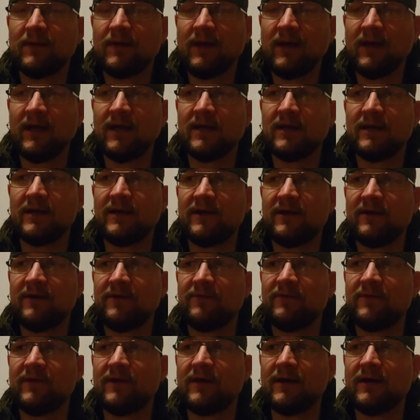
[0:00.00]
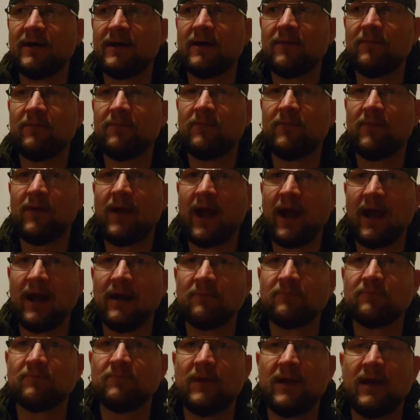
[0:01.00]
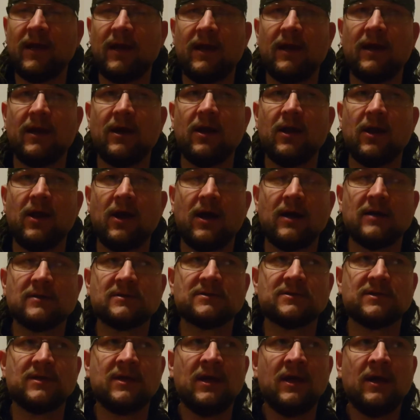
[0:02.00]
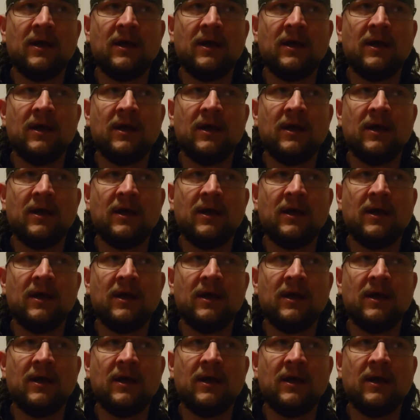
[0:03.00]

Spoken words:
have helped me a lot,